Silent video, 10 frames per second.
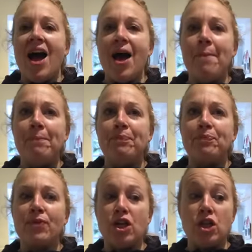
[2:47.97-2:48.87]
And
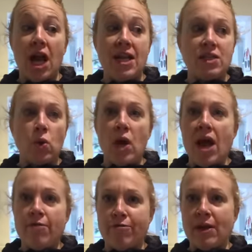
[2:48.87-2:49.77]
it's all,
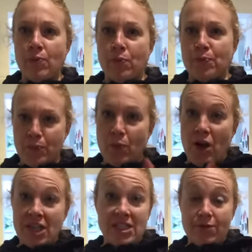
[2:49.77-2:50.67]
every
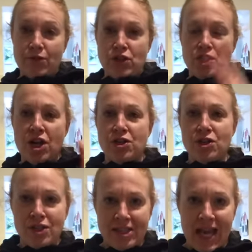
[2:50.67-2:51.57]
one is different, so you don't
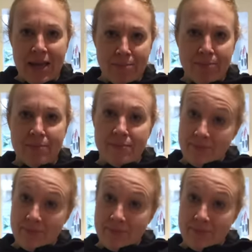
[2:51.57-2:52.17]
do the same